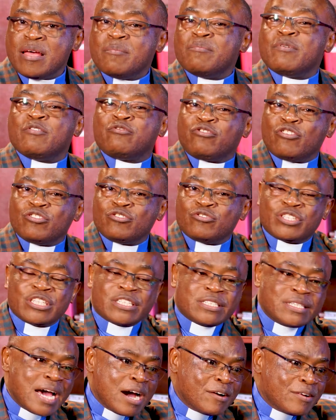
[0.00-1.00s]
Before you
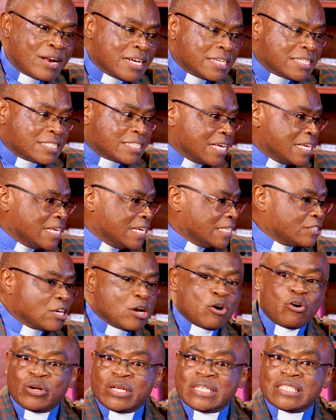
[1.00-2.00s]
sit down and say, Yes,
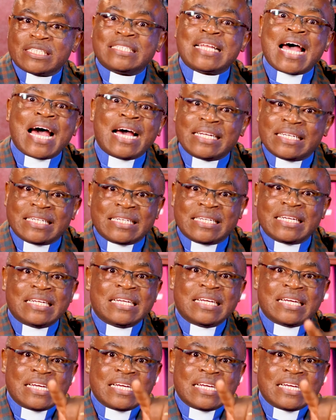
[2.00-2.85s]
all is done.